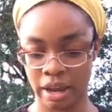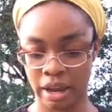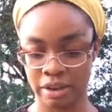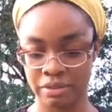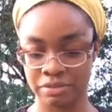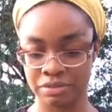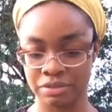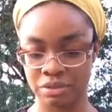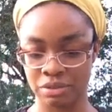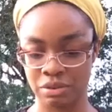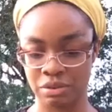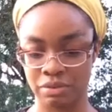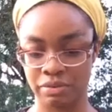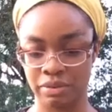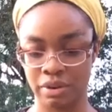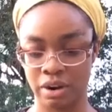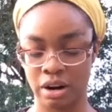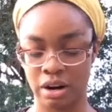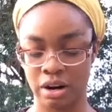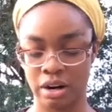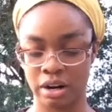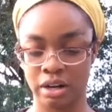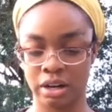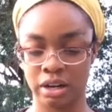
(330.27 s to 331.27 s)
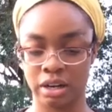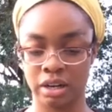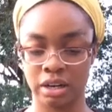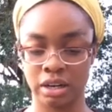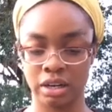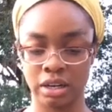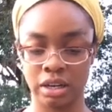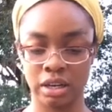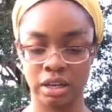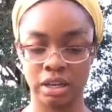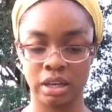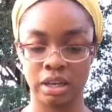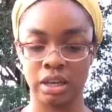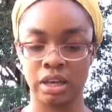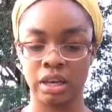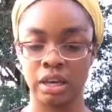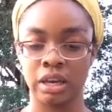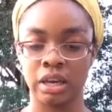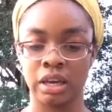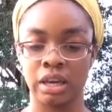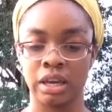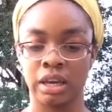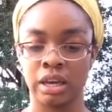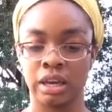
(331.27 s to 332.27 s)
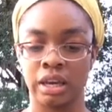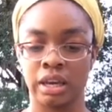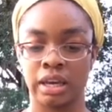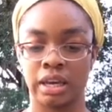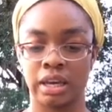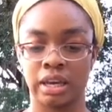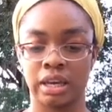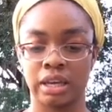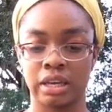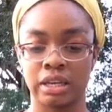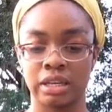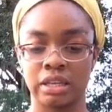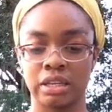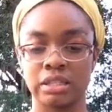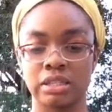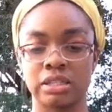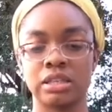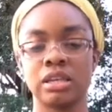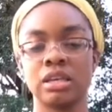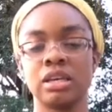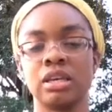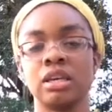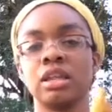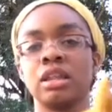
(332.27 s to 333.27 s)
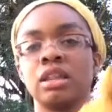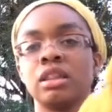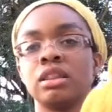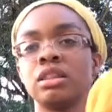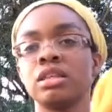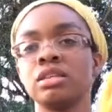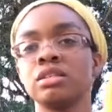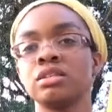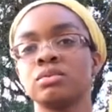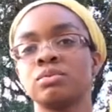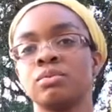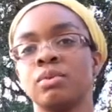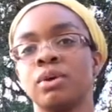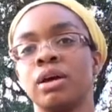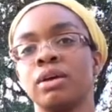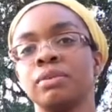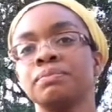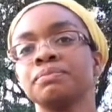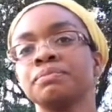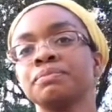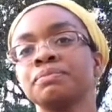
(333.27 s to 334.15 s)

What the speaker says: have so far is this one.